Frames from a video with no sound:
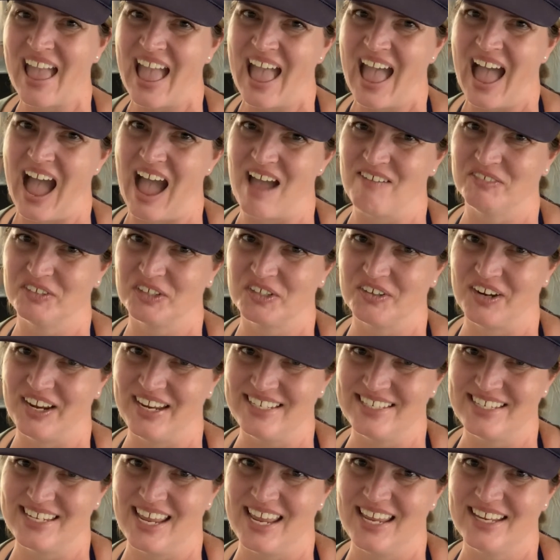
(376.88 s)
Have a
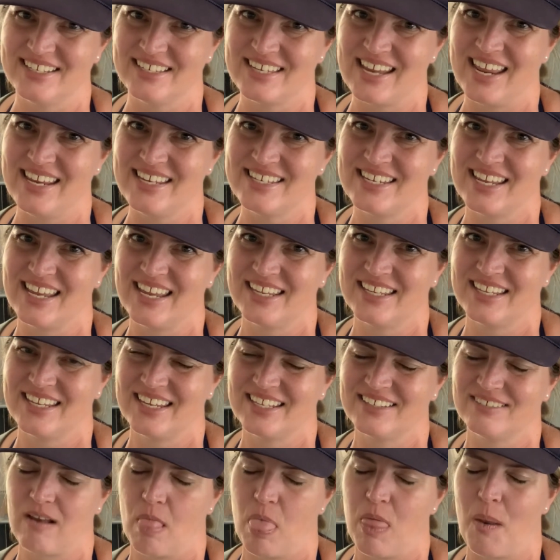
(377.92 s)
great day,
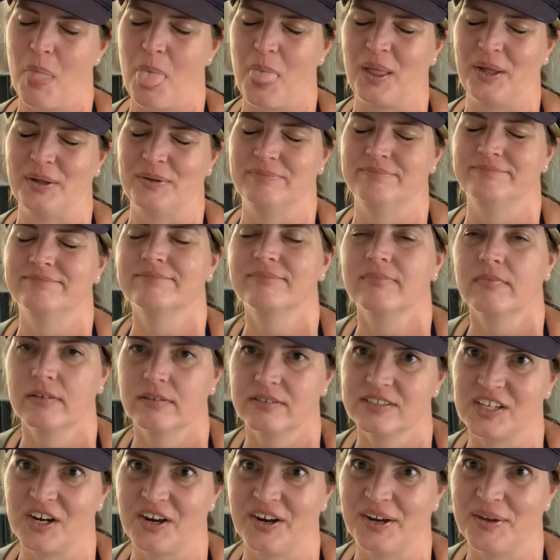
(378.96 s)
TK.
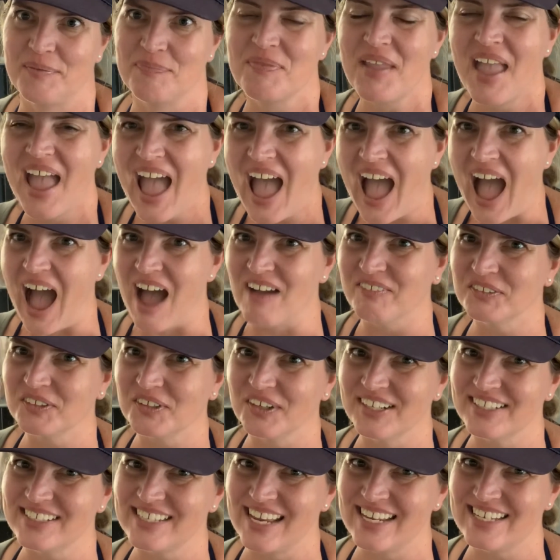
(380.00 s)
Sorry. Have a
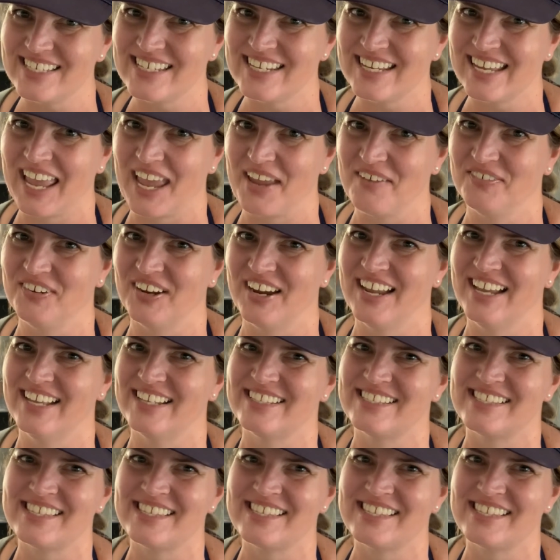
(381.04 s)
great day, TK friends.